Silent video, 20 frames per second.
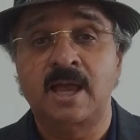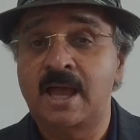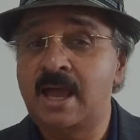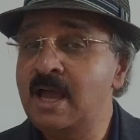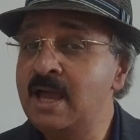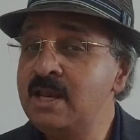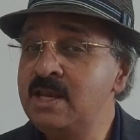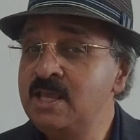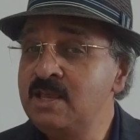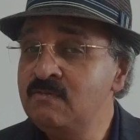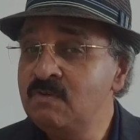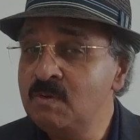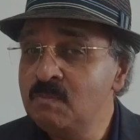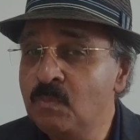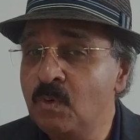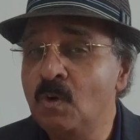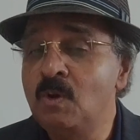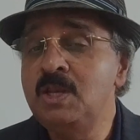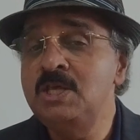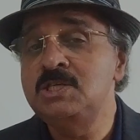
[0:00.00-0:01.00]
and
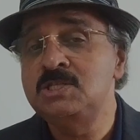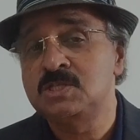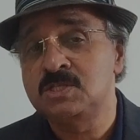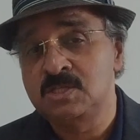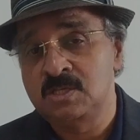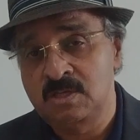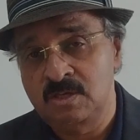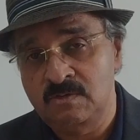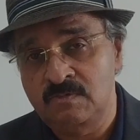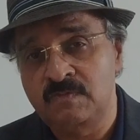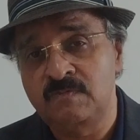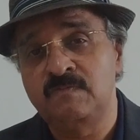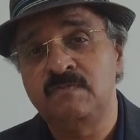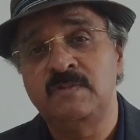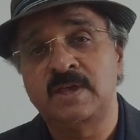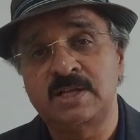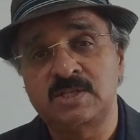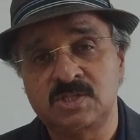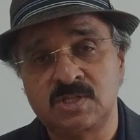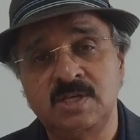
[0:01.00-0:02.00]
even police if
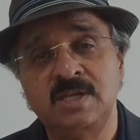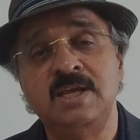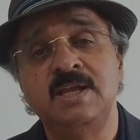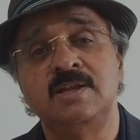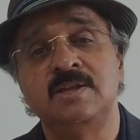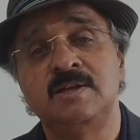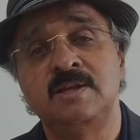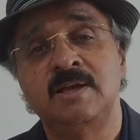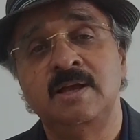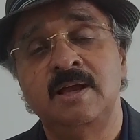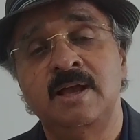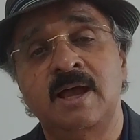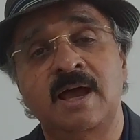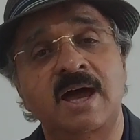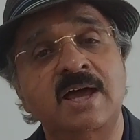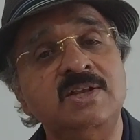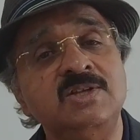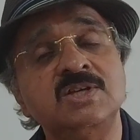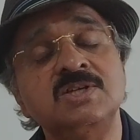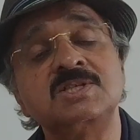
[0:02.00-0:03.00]
that's needed,
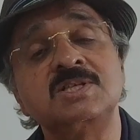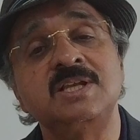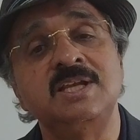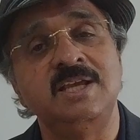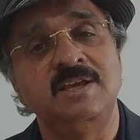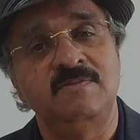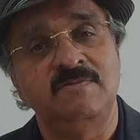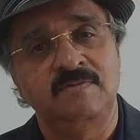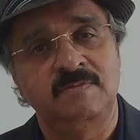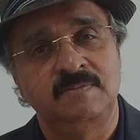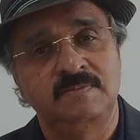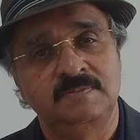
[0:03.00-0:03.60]
and just leave.